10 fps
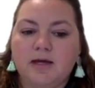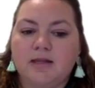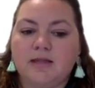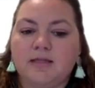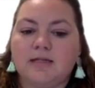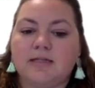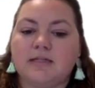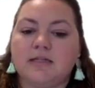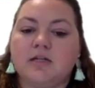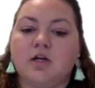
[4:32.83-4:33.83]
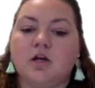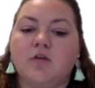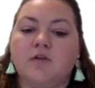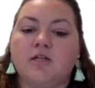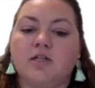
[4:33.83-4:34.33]
and the density
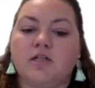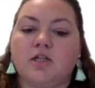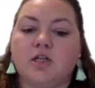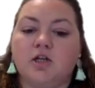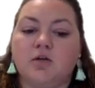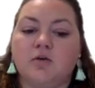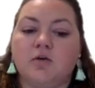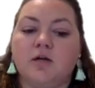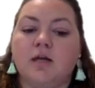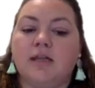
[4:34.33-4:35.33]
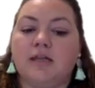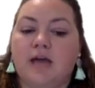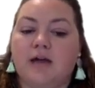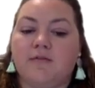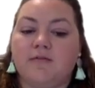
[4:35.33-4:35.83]
curve is skewed
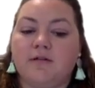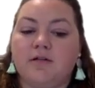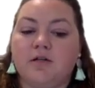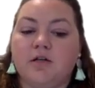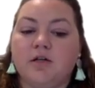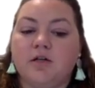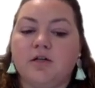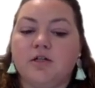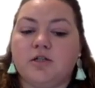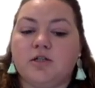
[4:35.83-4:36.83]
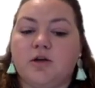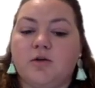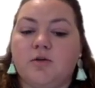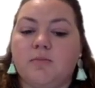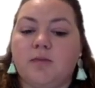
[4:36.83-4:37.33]
left.
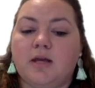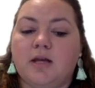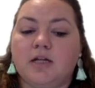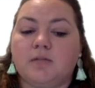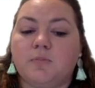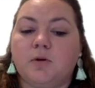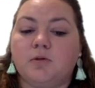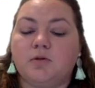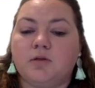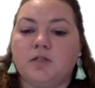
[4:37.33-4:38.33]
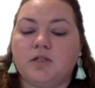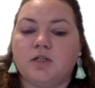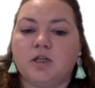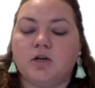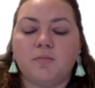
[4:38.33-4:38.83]
So the mean gets pulled towards the
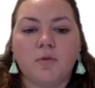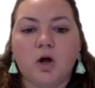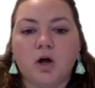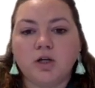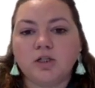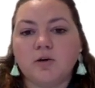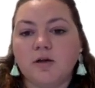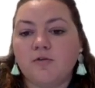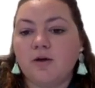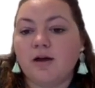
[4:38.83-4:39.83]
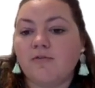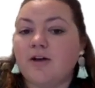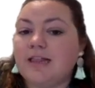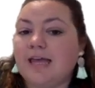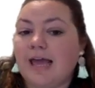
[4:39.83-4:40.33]
skew. Also, if you had to
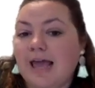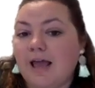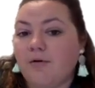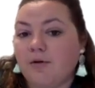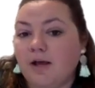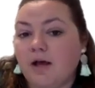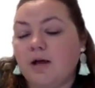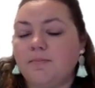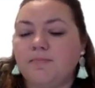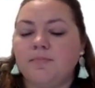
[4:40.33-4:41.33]
find the area,